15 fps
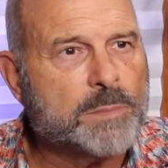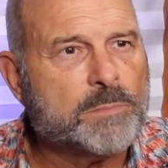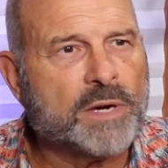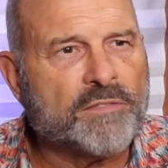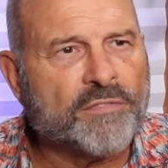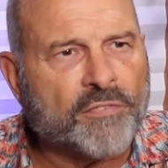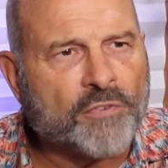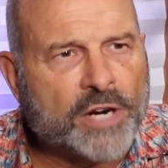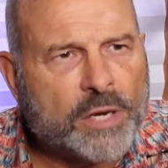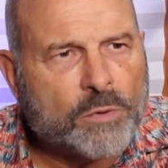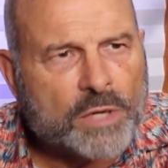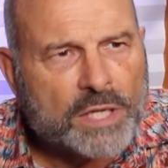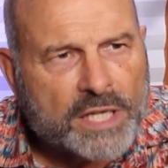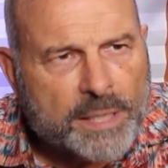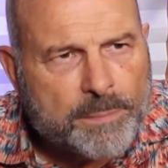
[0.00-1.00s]
but
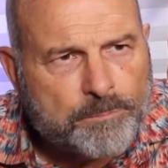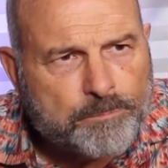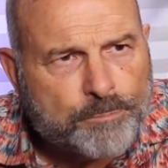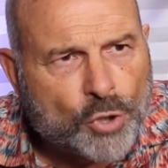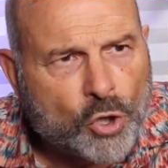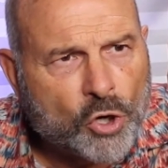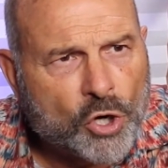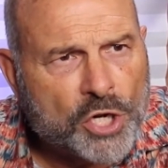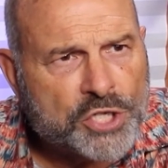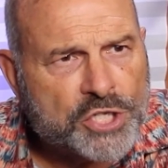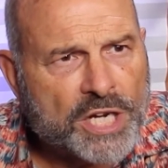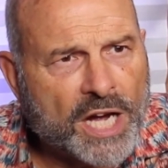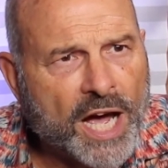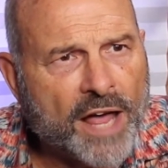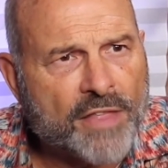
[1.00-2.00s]
frequently
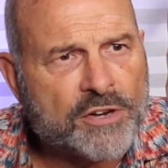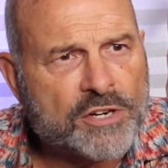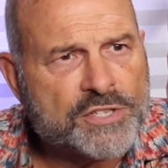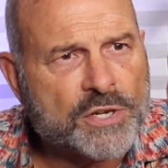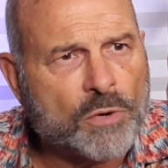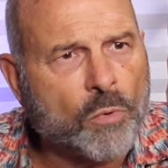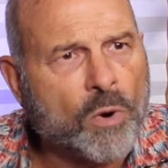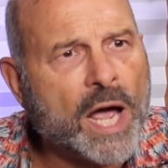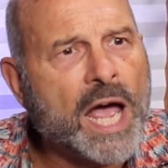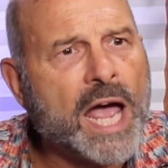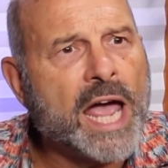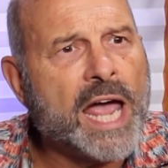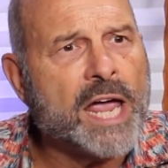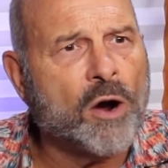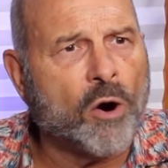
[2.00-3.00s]
push others
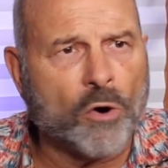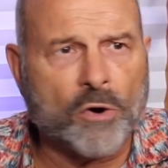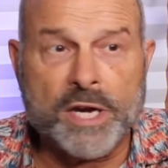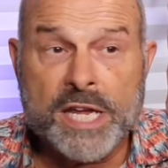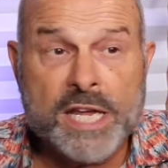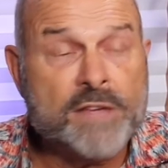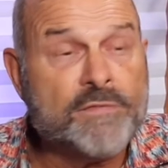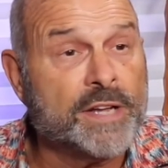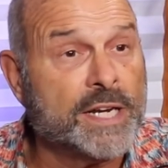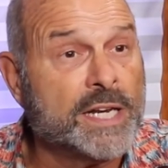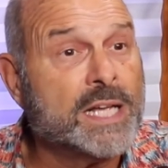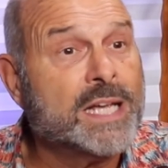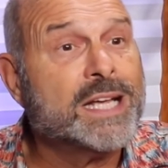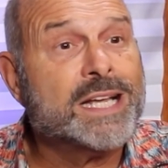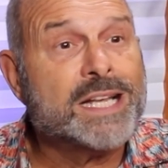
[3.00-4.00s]
away or
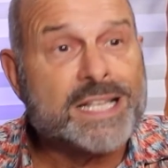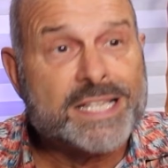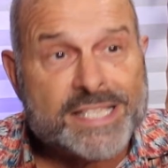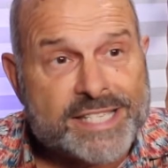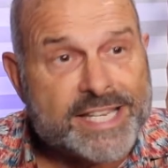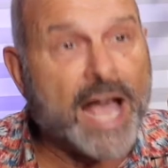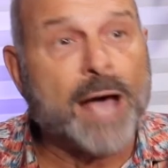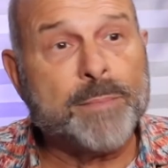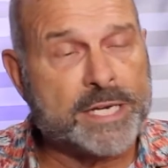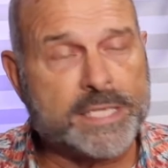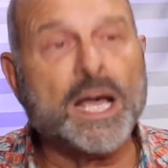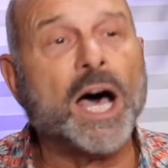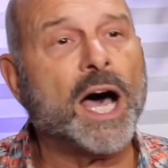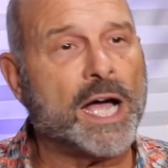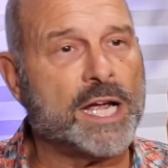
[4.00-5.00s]
even
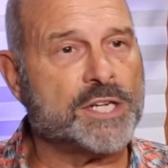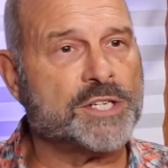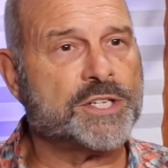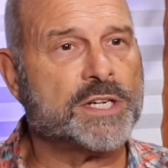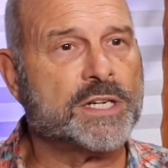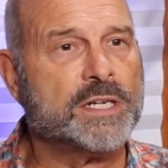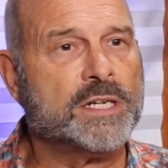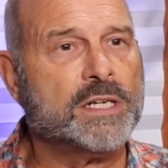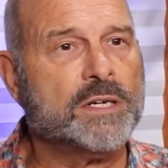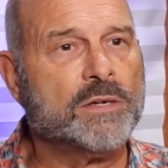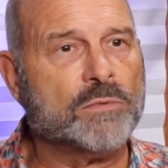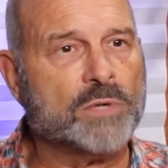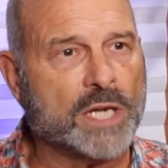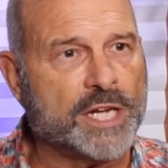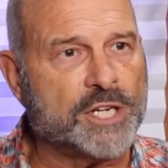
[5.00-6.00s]
sabotage
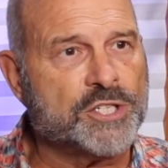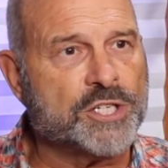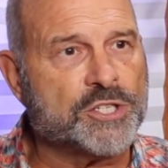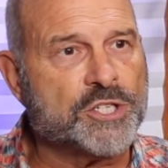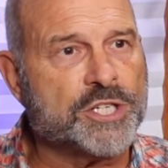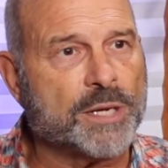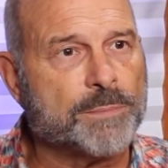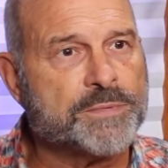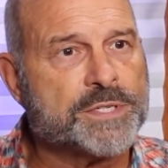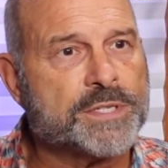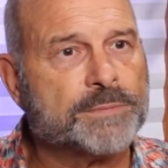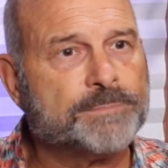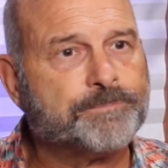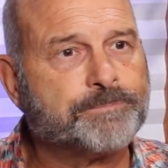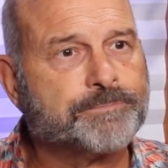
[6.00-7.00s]
relationships.